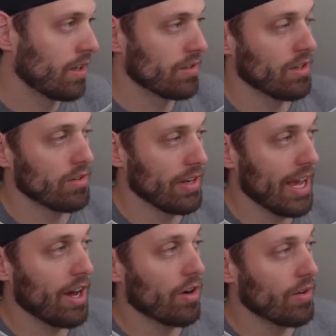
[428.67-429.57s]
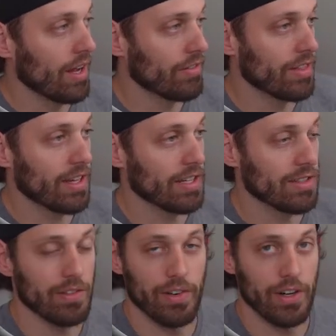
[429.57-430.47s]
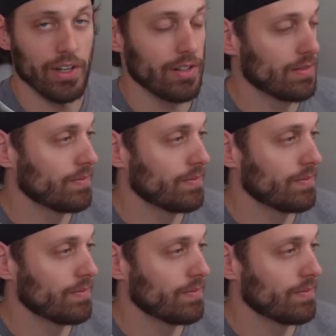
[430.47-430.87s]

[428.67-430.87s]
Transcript: So now everything is inverted.